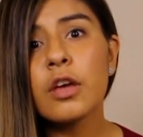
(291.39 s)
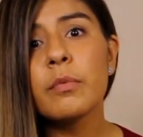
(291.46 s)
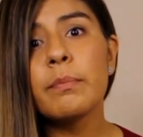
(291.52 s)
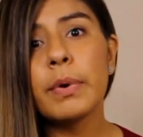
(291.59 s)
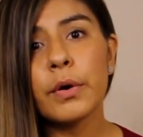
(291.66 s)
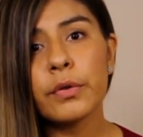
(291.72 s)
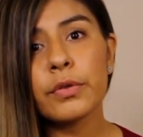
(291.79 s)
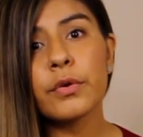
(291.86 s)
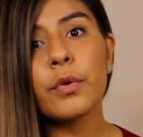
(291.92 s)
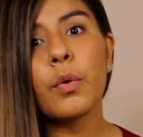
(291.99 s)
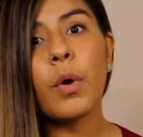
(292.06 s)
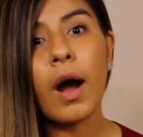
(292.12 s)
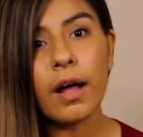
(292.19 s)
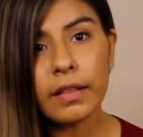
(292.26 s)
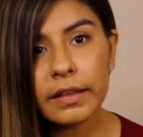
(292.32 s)
both
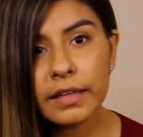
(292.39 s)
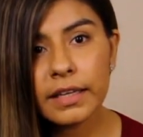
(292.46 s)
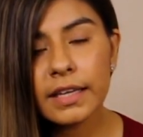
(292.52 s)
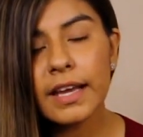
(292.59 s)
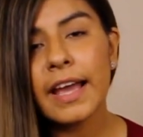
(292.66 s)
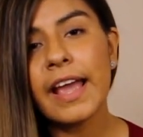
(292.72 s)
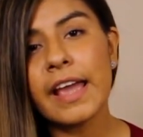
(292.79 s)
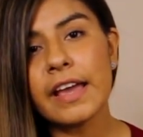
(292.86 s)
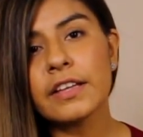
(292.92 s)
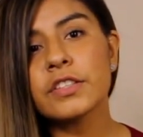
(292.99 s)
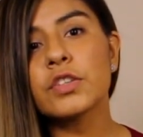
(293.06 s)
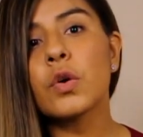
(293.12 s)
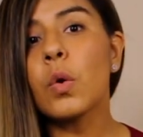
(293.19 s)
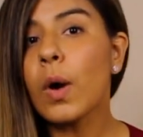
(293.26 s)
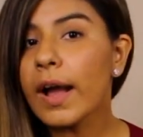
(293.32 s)
quality and
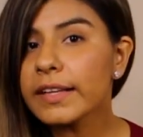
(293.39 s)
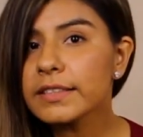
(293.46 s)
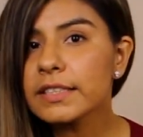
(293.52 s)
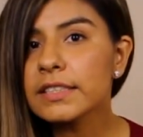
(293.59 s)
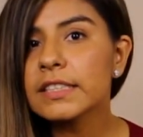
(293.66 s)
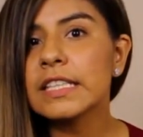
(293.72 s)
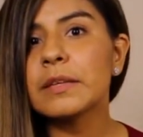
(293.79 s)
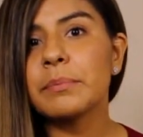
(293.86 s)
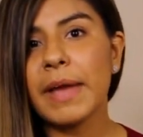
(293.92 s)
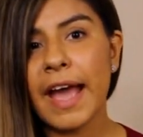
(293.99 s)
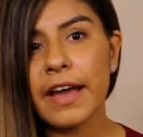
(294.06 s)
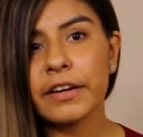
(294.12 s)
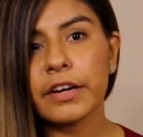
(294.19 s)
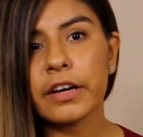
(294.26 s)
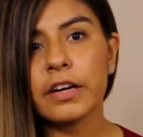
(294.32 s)
quantity
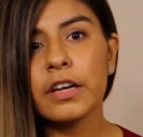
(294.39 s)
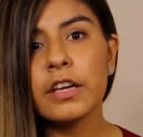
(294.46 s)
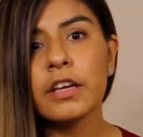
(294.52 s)
matter.